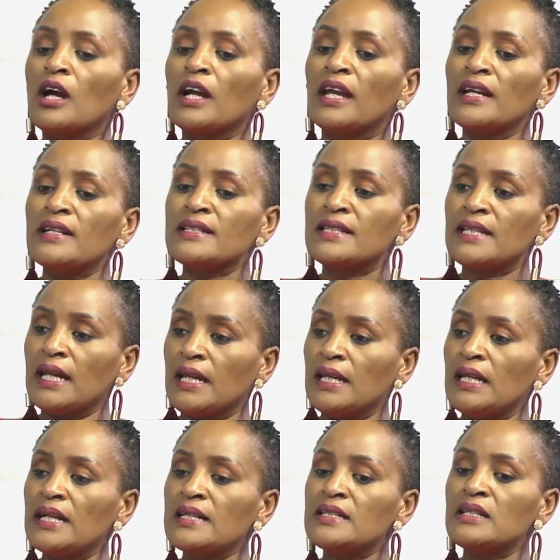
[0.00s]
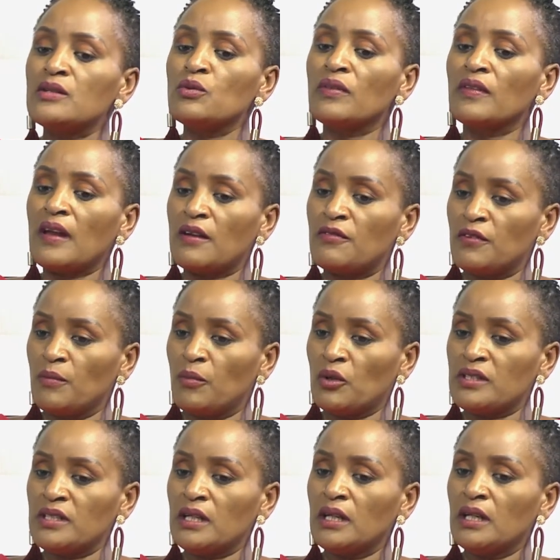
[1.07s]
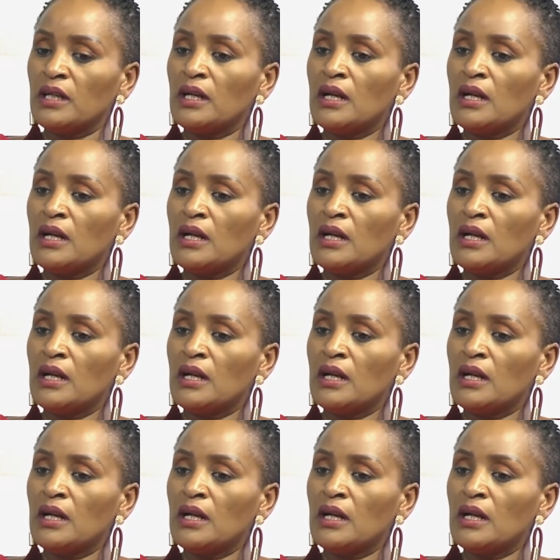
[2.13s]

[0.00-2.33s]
again saying, let's sit with everybody,